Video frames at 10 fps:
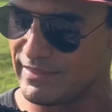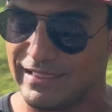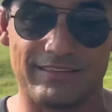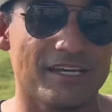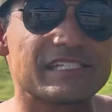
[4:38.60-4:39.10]

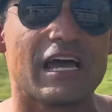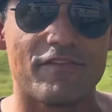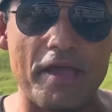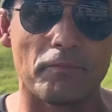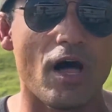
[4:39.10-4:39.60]
it does
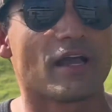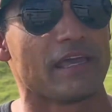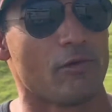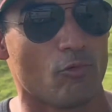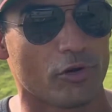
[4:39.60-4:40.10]
have M-LOK
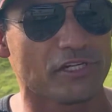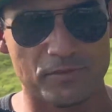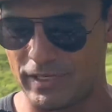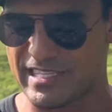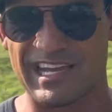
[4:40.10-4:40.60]
and it works,
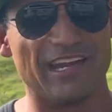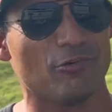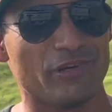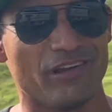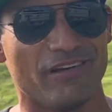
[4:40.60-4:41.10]
but it's kind
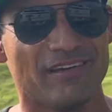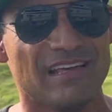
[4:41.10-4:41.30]
of weird.